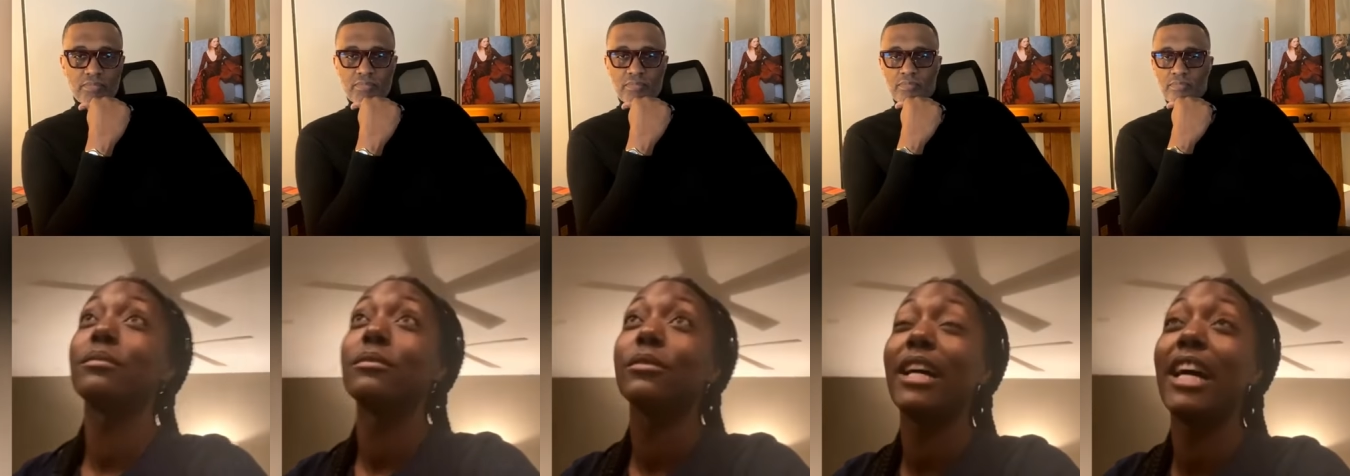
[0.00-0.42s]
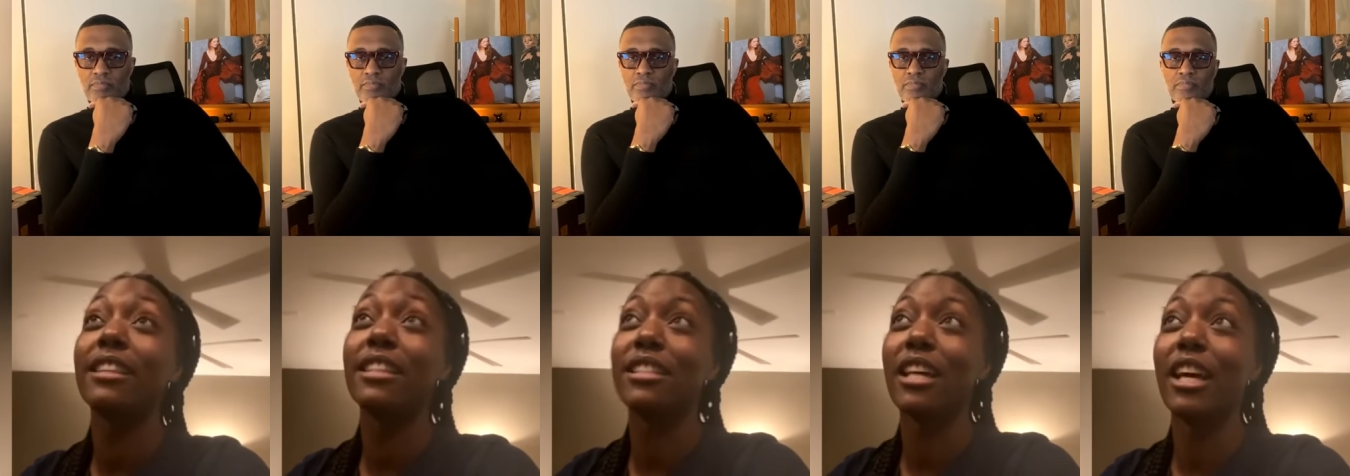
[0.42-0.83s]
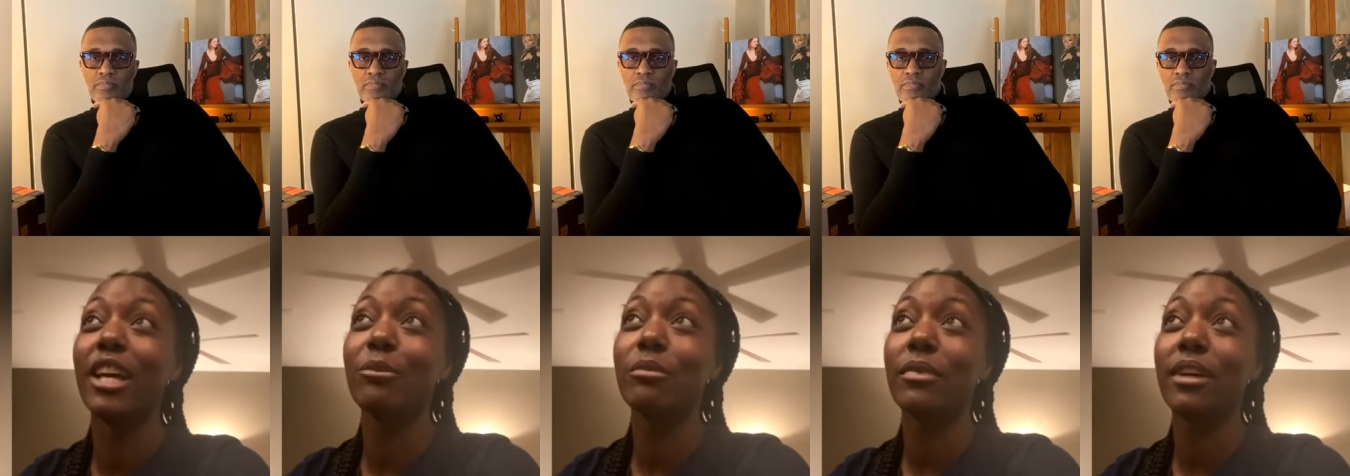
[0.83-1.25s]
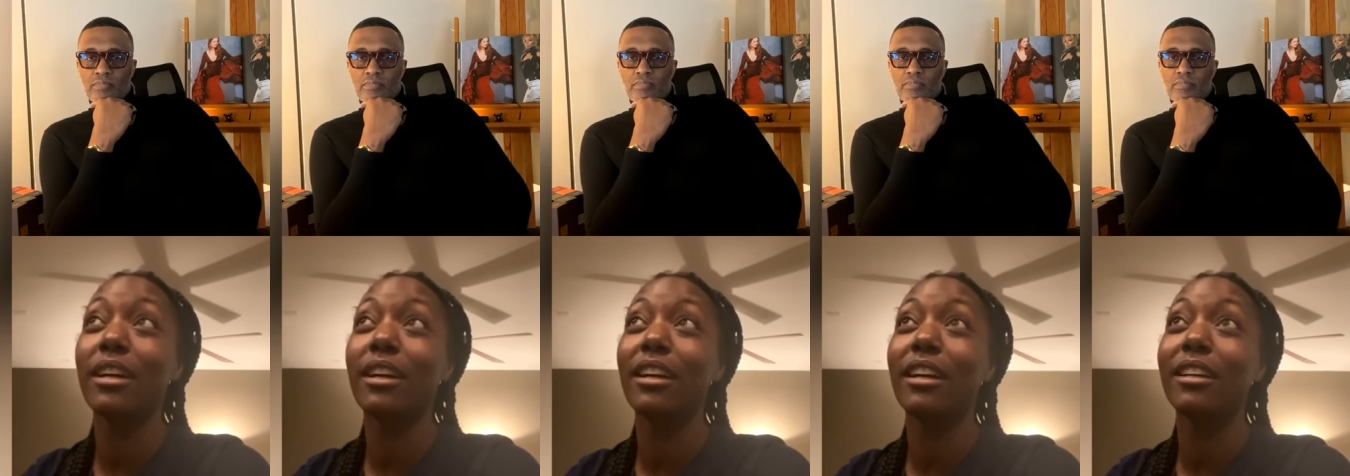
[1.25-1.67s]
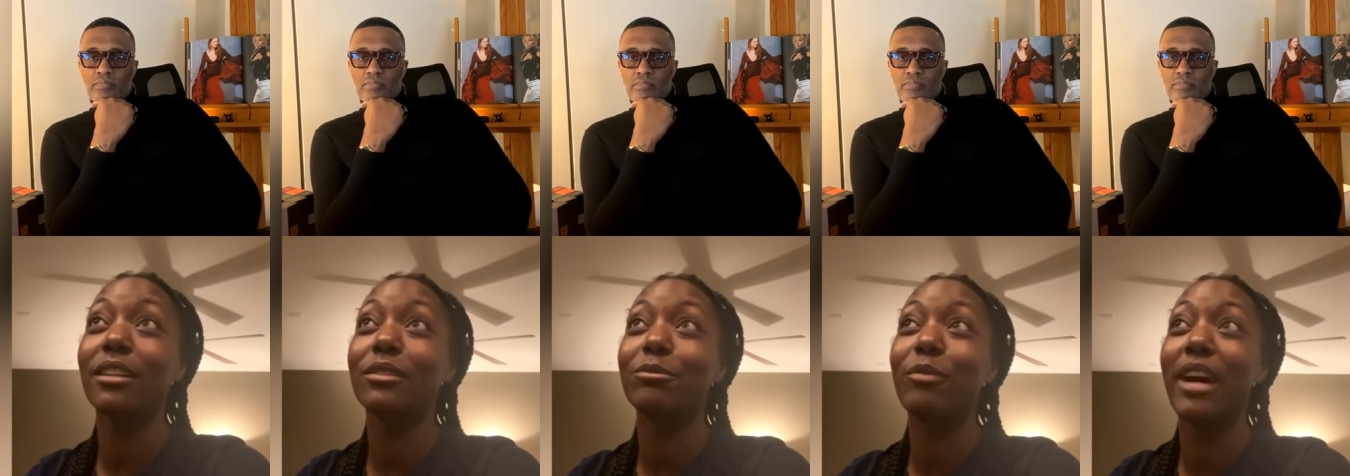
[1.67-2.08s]
Speaker 1: At the time,
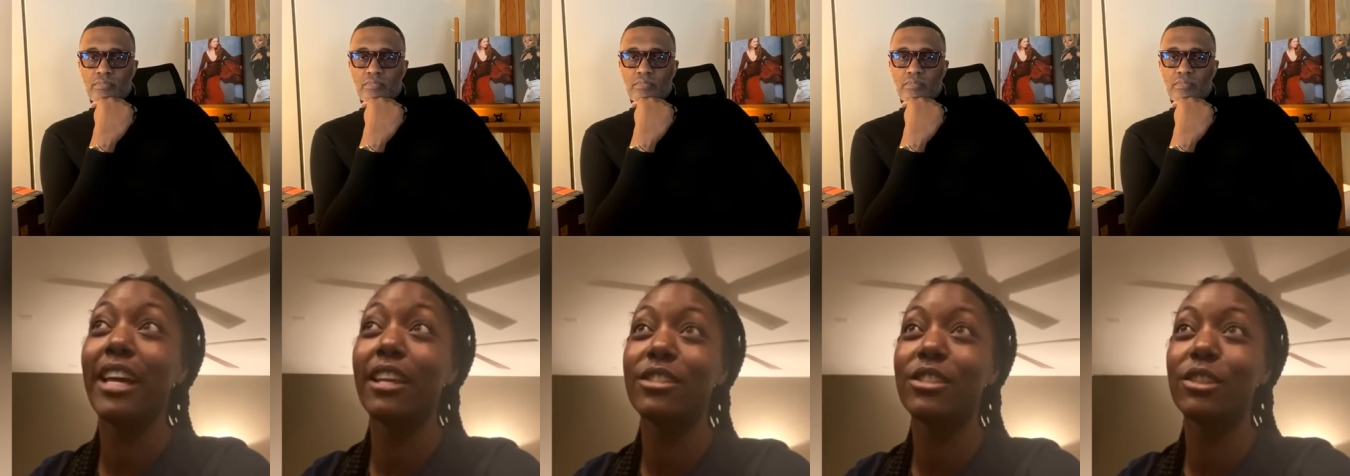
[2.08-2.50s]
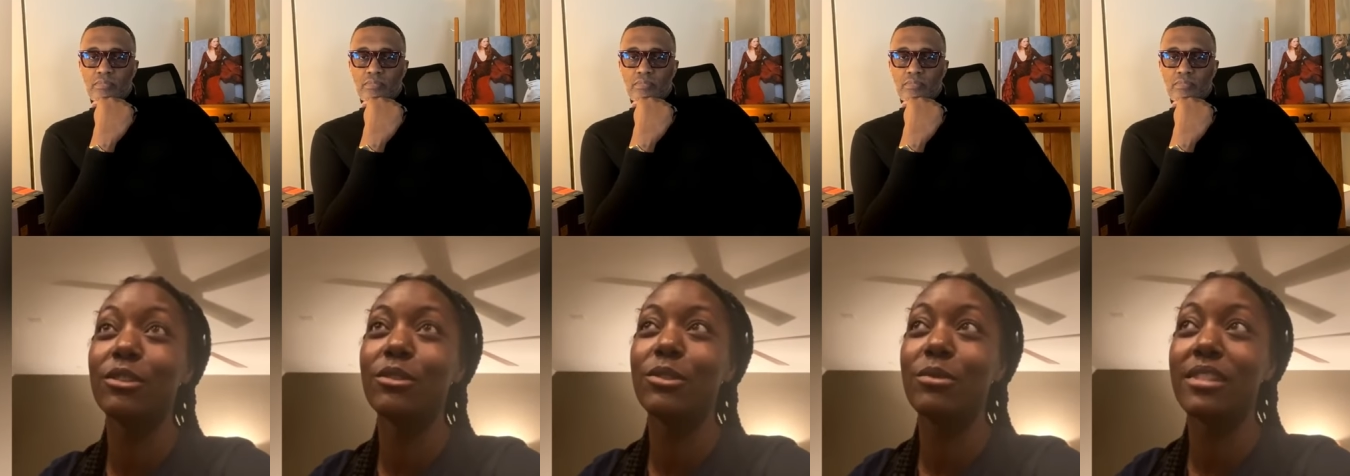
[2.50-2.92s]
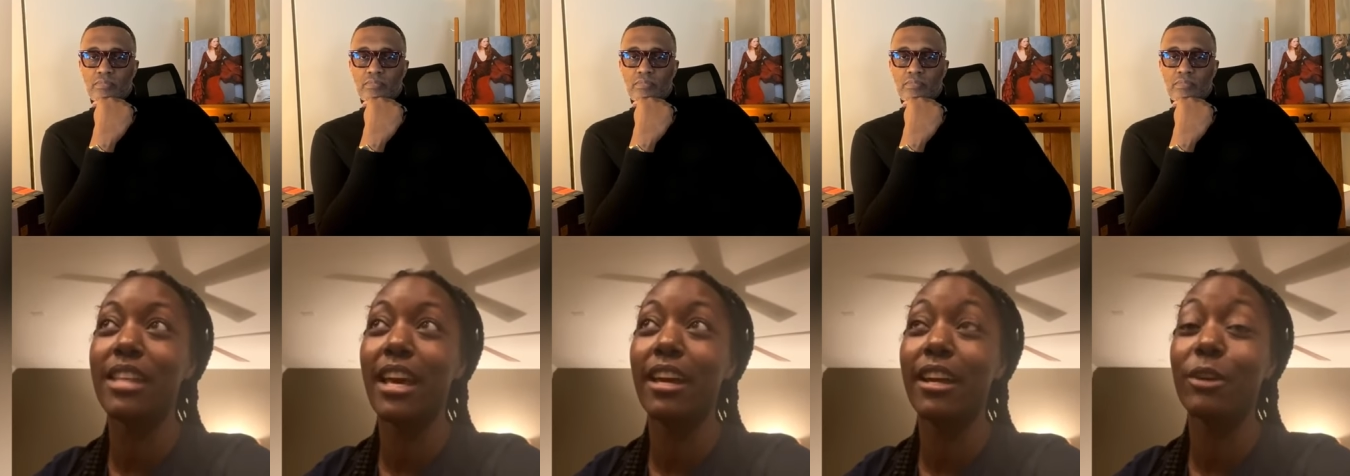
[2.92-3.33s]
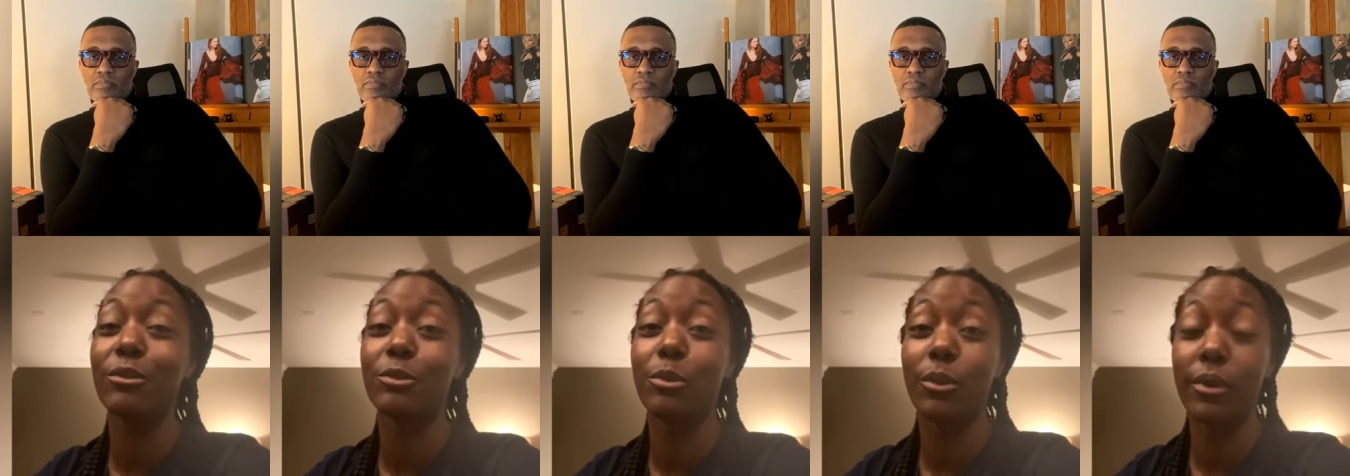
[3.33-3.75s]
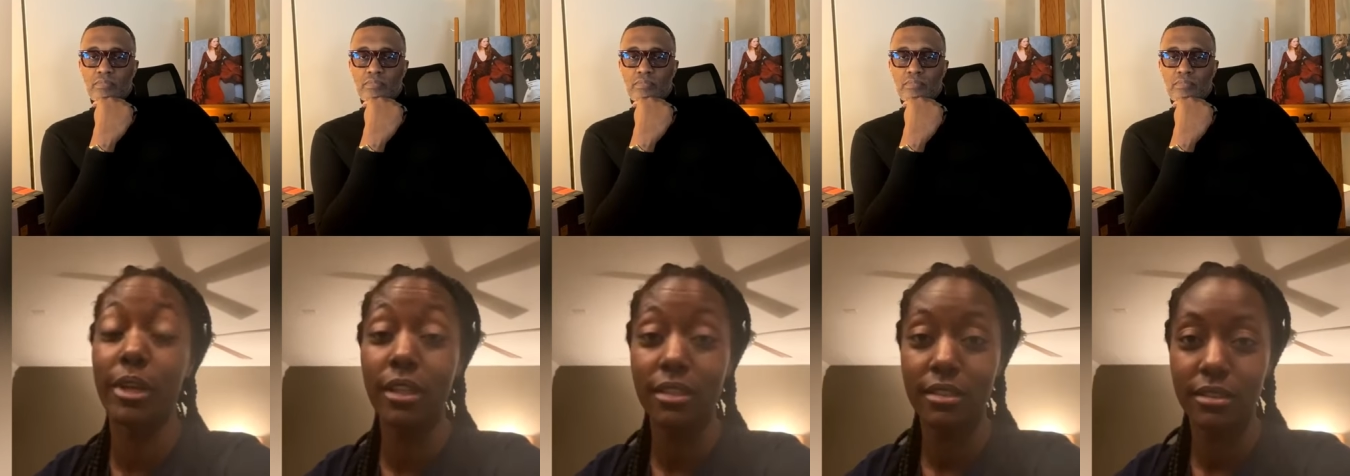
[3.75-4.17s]
my excuse was that I was bored.
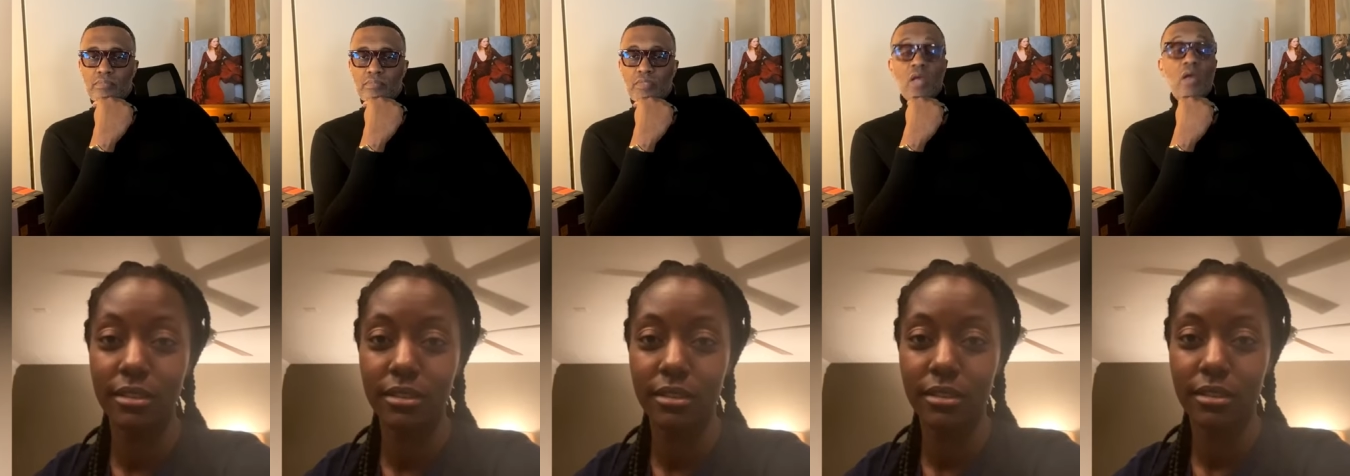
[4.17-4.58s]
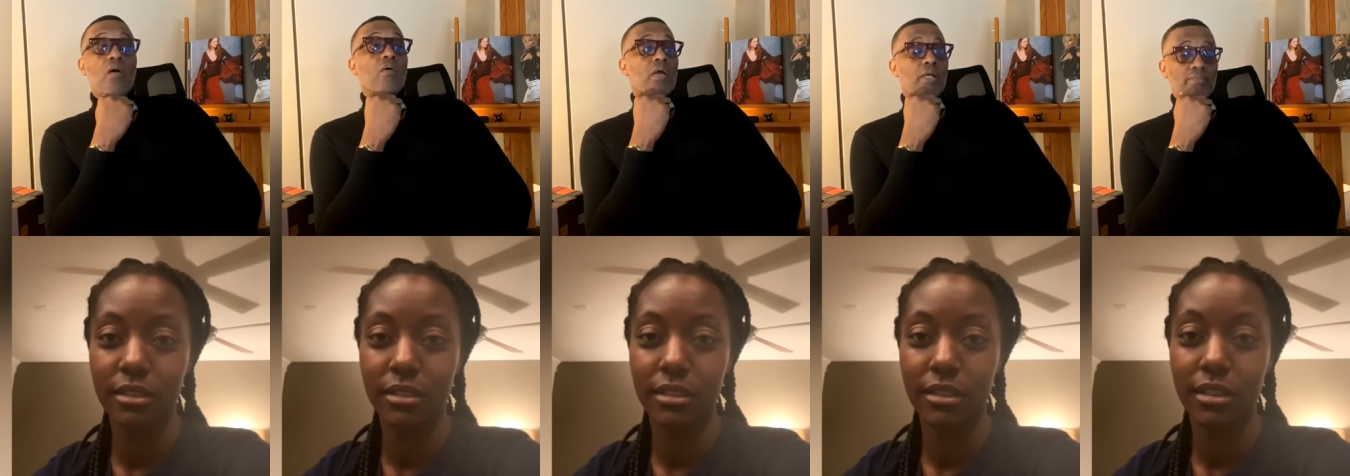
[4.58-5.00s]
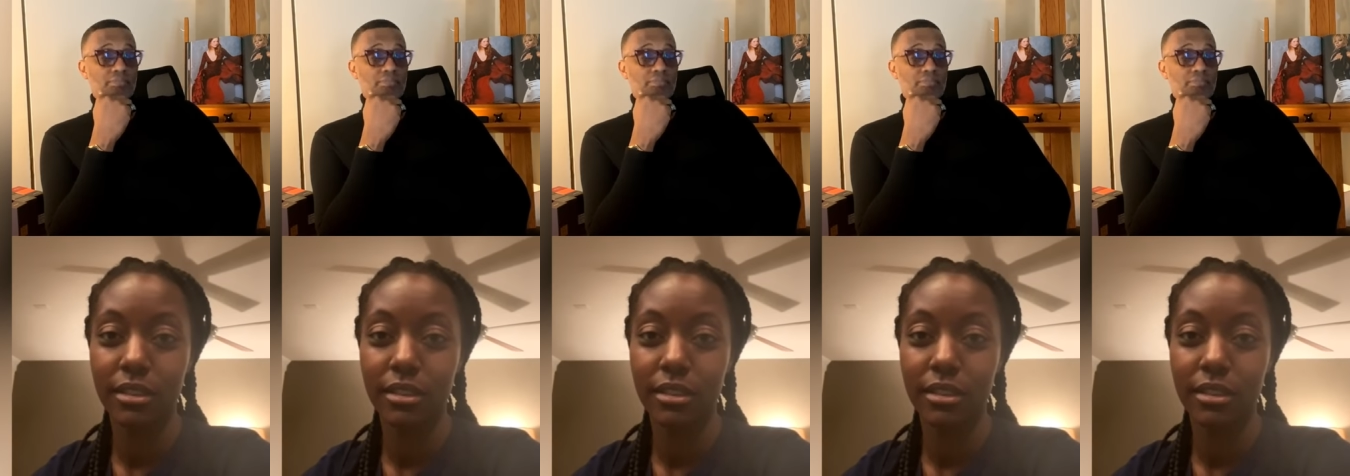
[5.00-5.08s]
Oh, okay.